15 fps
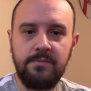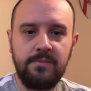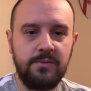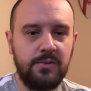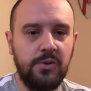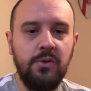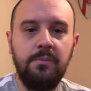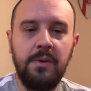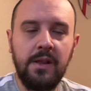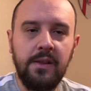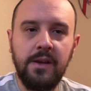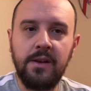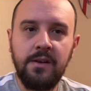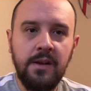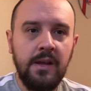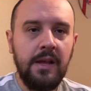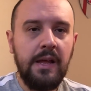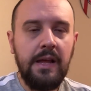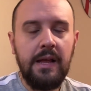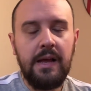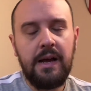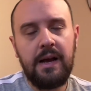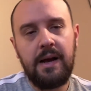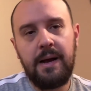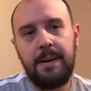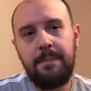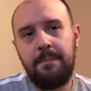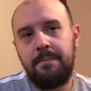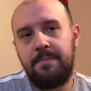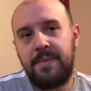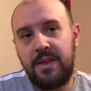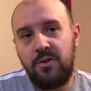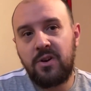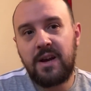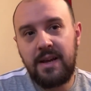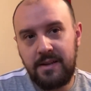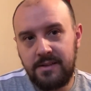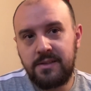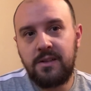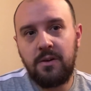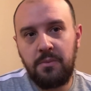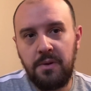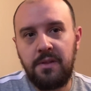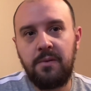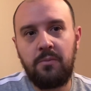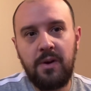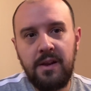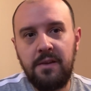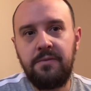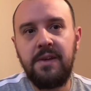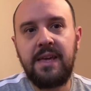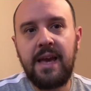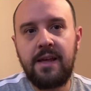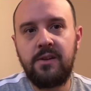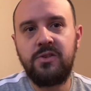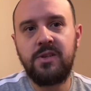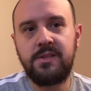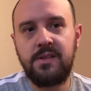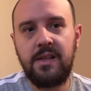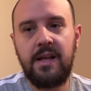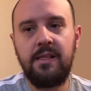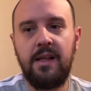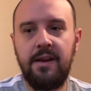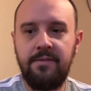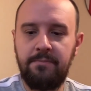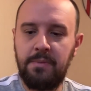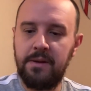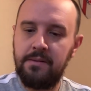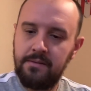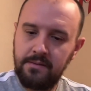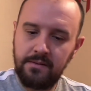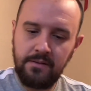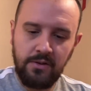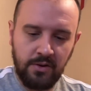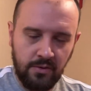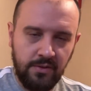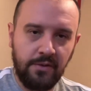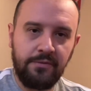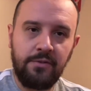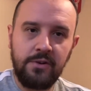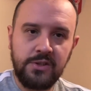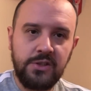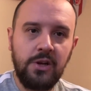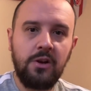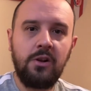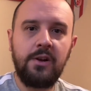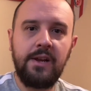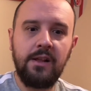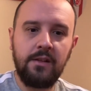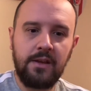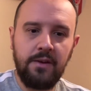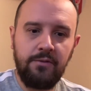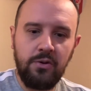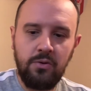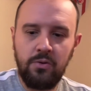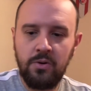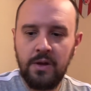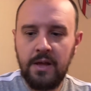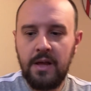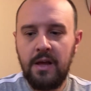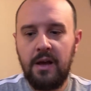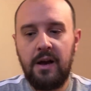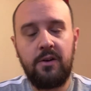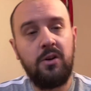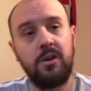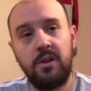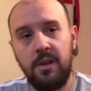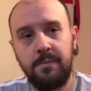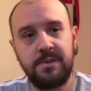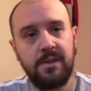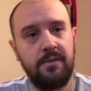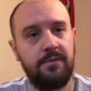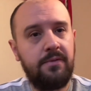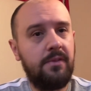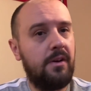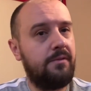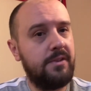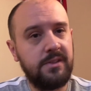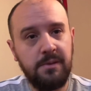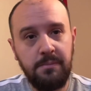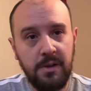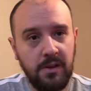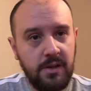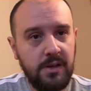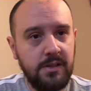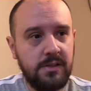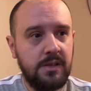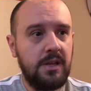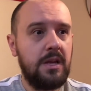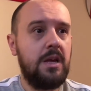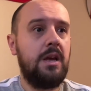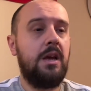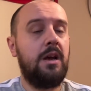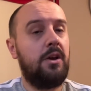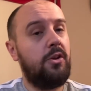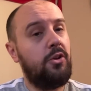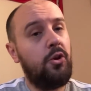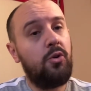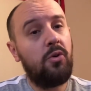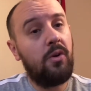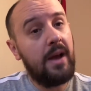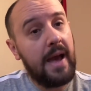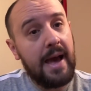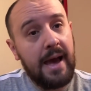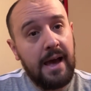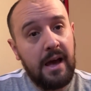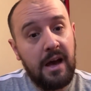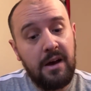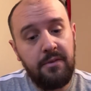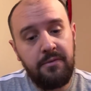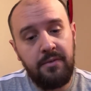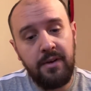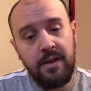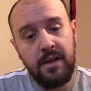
$2 million, then you're kind of stuck with him, right? If he can't adjust to that life. But, in the first year, he'll give you a good glimpse of his abilities. You don't have